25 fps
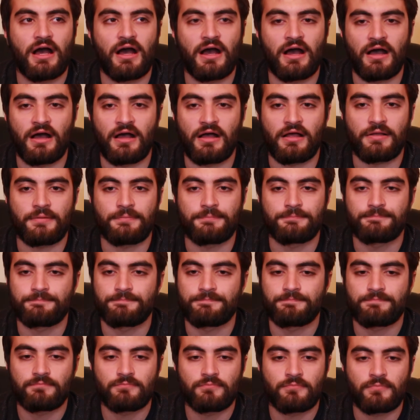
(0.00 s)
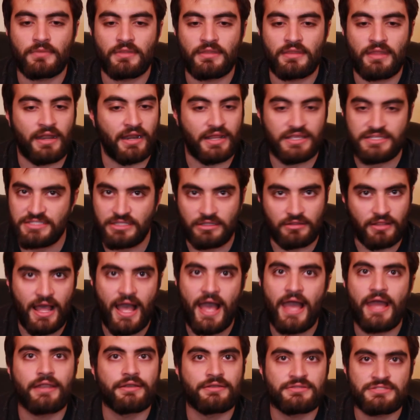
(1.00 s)
And I still
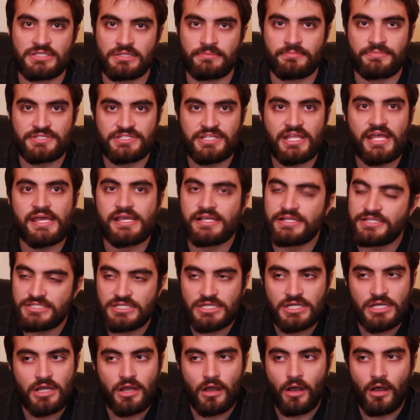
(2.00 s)
had some mistakes.